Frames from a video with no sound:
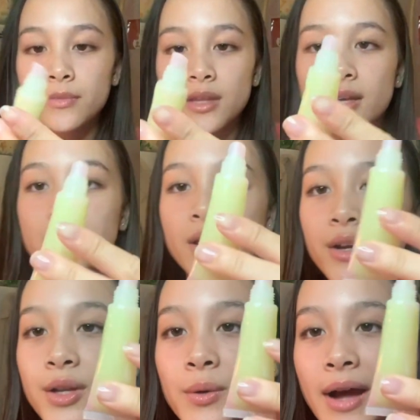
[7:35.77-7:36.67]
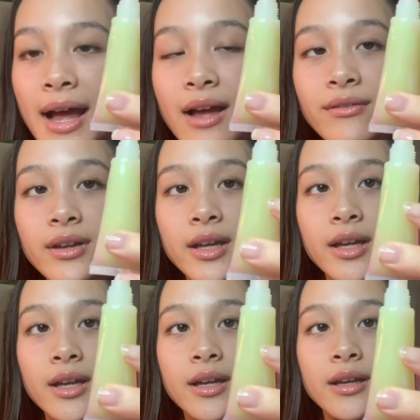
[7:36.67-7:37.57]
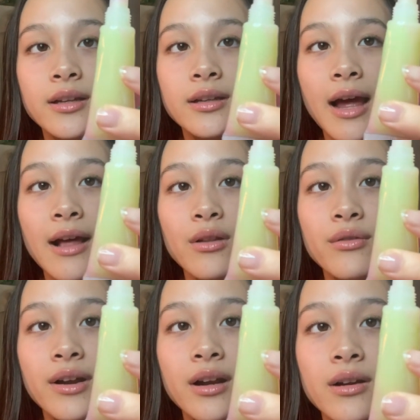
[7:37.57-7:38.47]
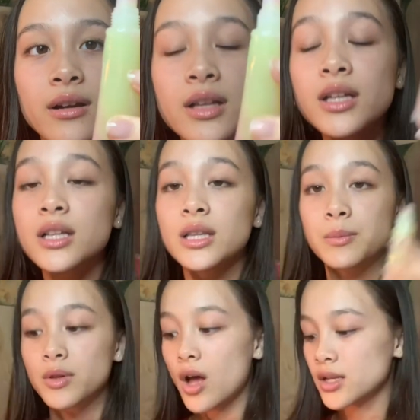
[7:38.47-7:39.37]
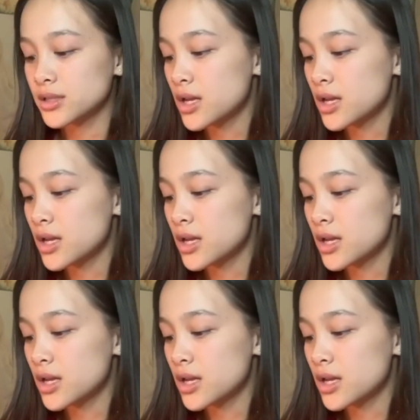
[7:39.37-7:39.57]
And there you have it. Aloe vera lip gloss.